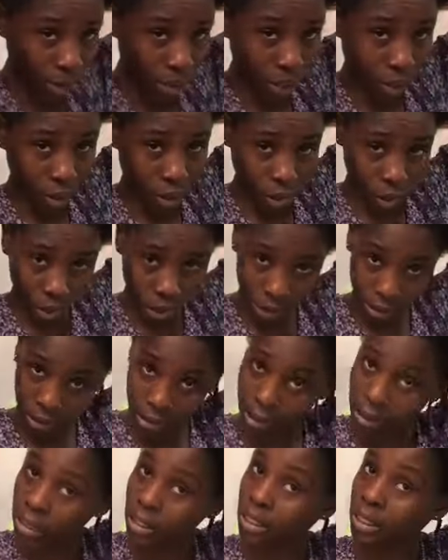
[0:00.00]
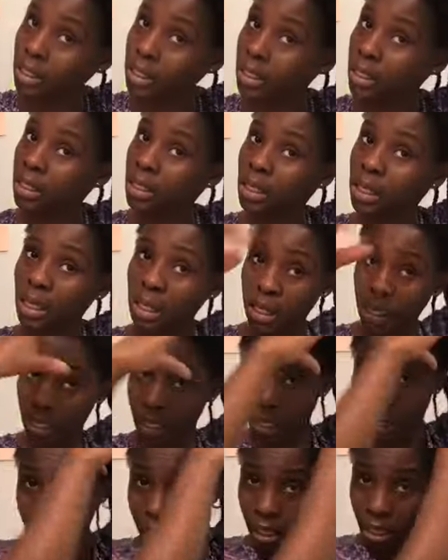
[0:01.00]
because
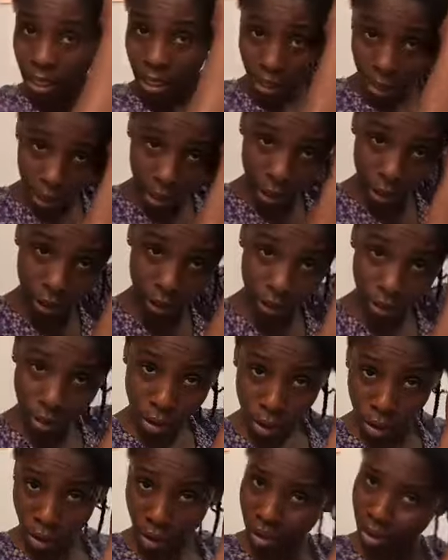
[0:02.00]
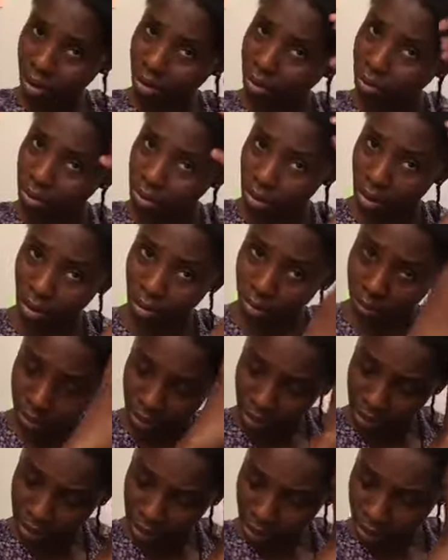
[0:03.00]
you all know
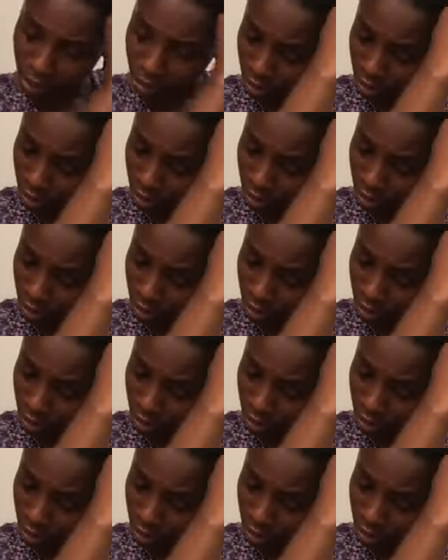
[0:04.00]
this.